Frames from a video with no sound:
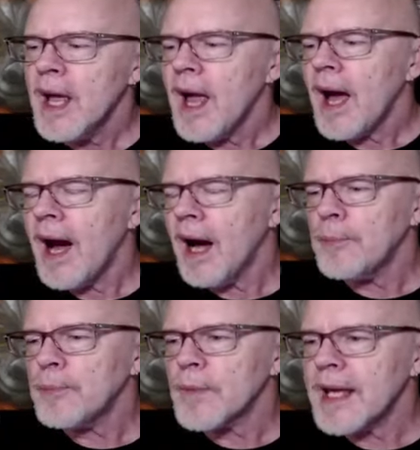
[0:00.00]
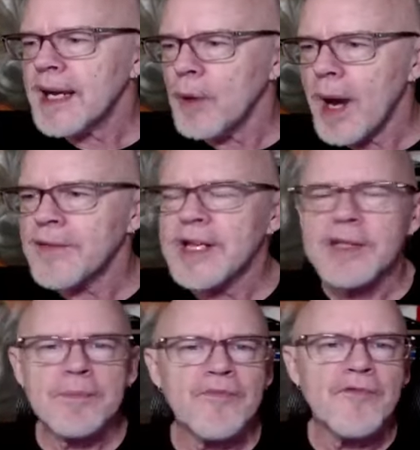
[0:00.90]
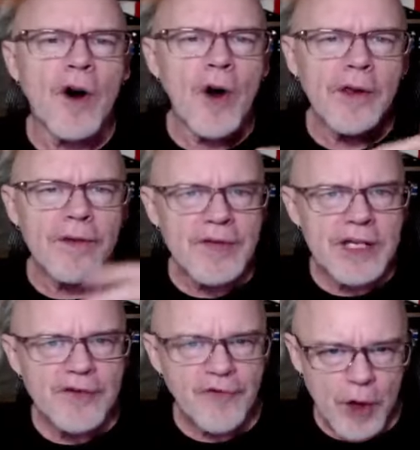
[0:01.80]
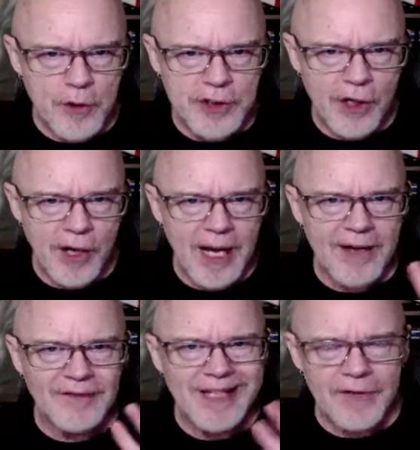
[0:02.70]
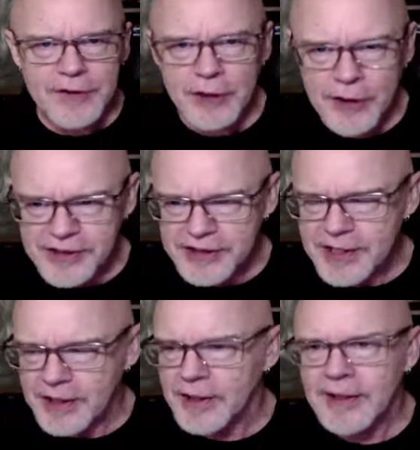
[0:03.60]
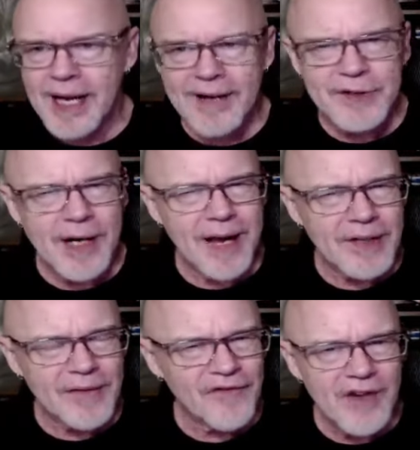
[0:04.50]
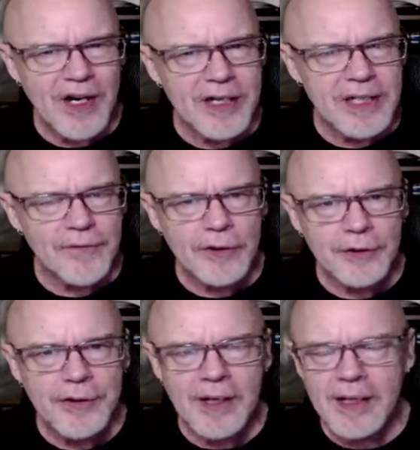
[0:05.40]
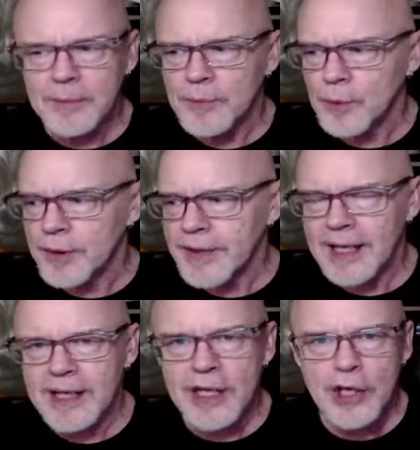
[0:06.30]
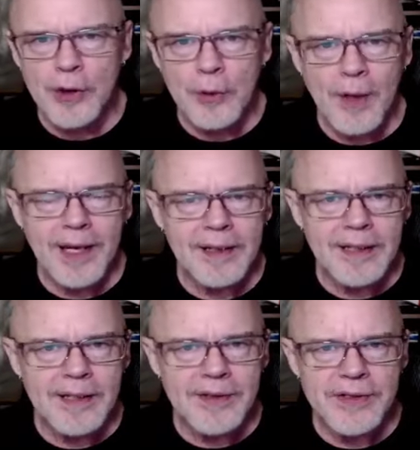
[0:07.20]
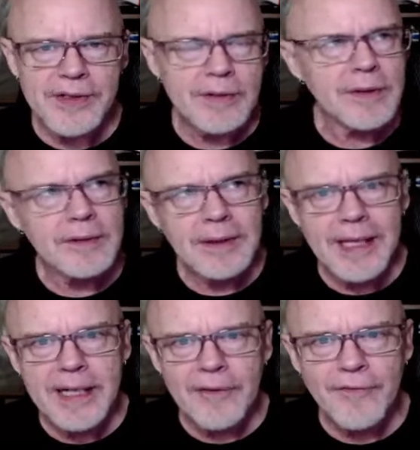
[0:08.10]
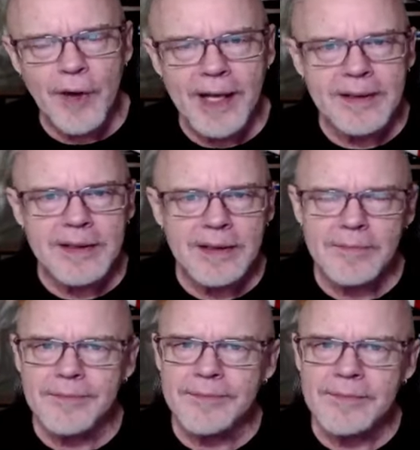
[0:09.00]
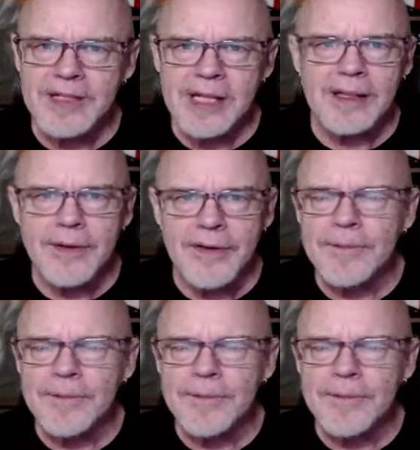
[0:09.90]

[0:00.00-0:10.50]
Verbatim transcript: Um, anyway, these all of these folks are, have left Hernystir after having a very difficult time with King Hugh and his lady friend, Tylleth.